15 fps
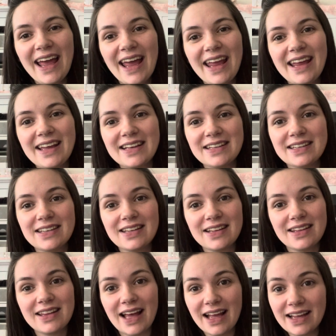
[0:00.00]
And
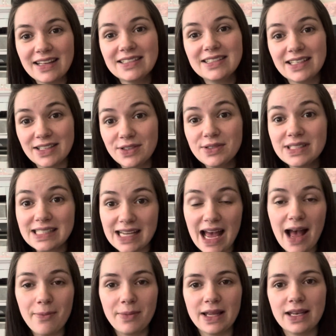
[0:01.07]
that continues to
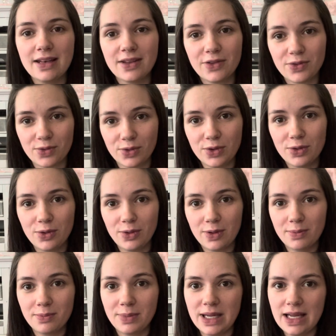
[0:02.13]
happen through
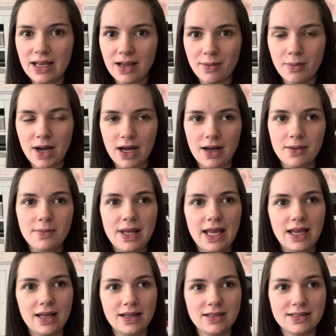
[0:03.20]
being a mom
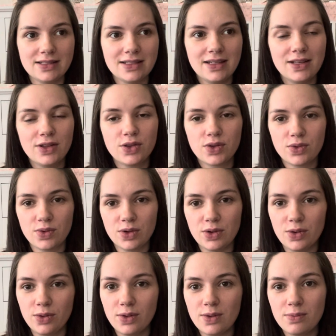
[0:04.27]
and
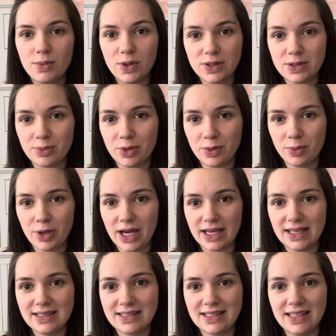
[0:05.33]
through multiple
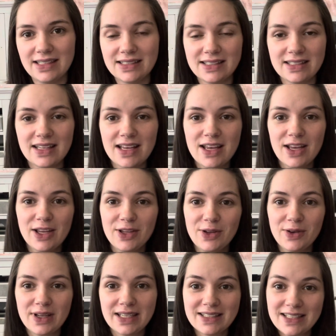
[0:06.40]
pregnancies.
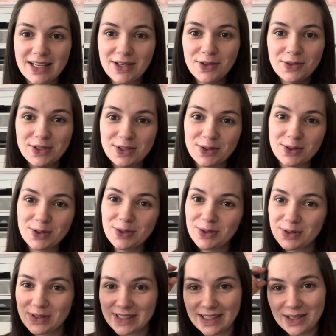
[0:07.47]
You continue to
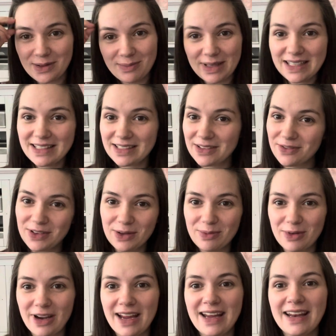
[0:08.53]
lose little bits of your
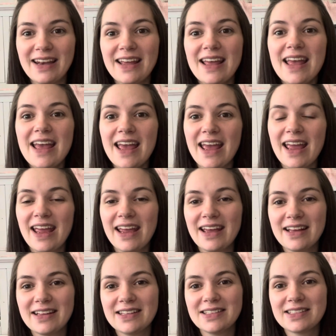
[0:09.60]
brain,
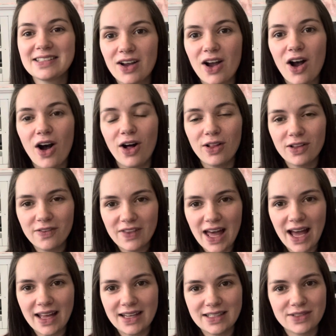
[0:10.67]
and all of
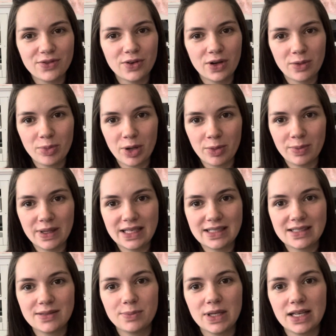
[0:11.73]
that is for a
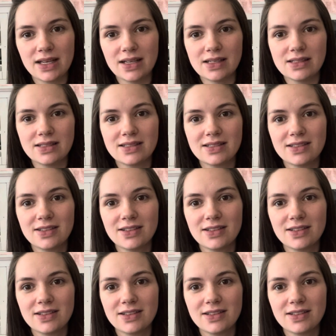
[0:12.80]
purpose because